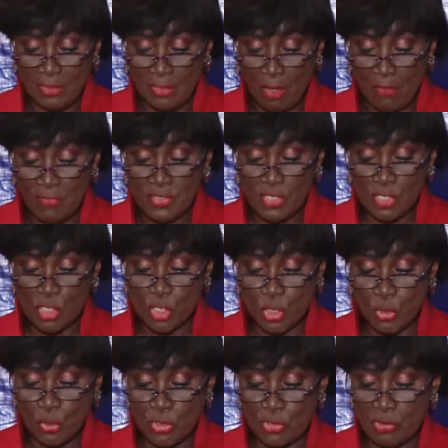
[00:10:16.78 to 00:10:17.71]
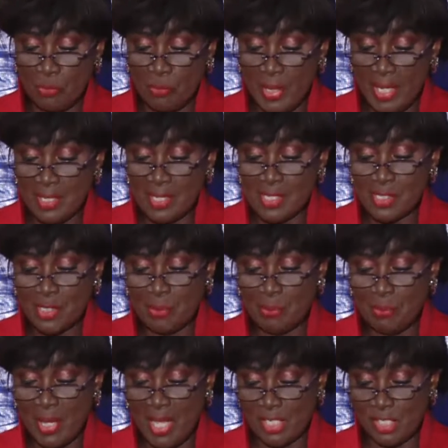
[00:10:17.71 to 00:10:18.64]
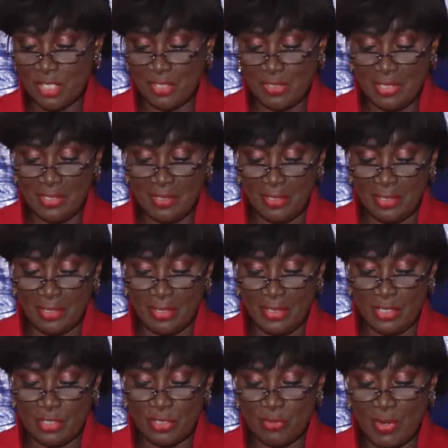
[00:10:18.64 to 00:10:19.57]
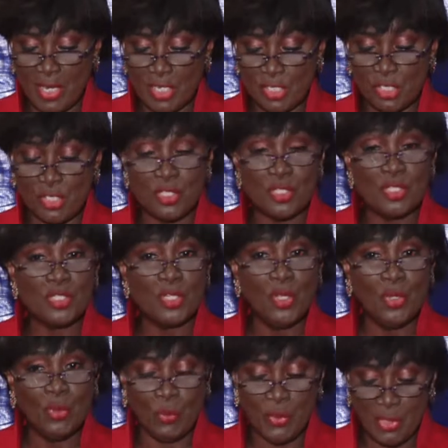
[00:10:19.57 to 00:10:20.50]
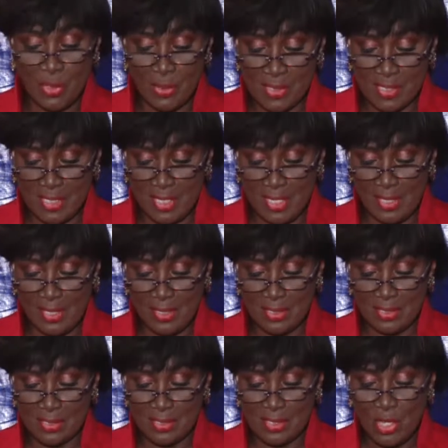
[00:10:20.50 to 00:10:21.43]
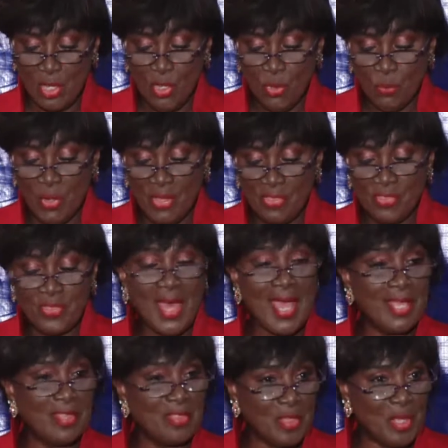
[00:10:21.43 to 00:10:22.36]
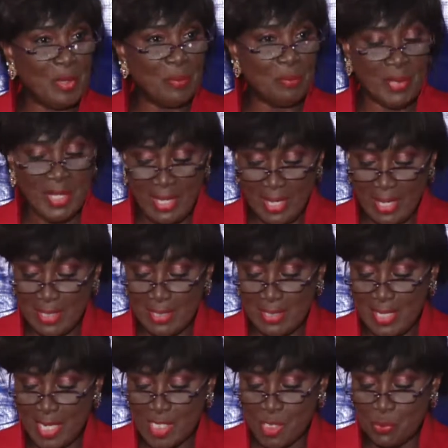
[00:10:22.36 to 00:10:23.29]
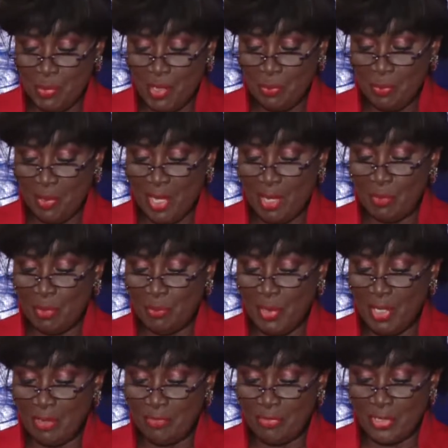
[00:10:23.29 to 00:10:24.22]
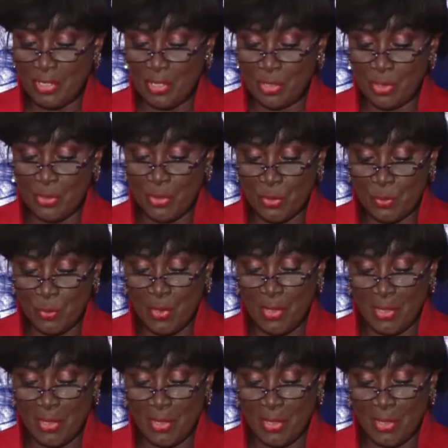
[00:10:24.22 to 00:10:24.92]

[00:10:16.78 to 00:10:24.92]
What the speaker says: The officers showed tremendous compassion in their interactions with our seniors. We thank them and DSP Palmer Mayor for their good